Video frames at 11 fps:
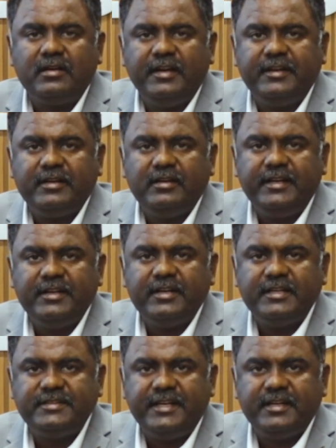Clinical
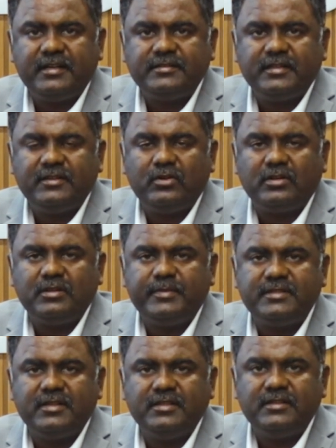Lead Senior Consultant Orthopedic
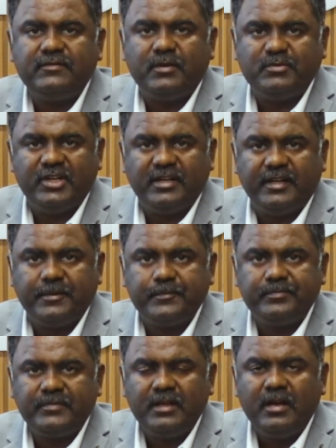Surgeon from Chennai.
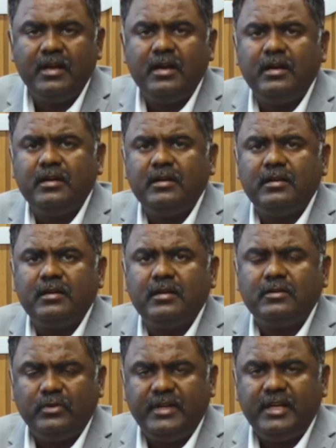
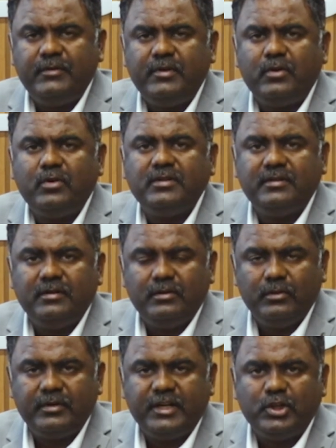Today we are going to look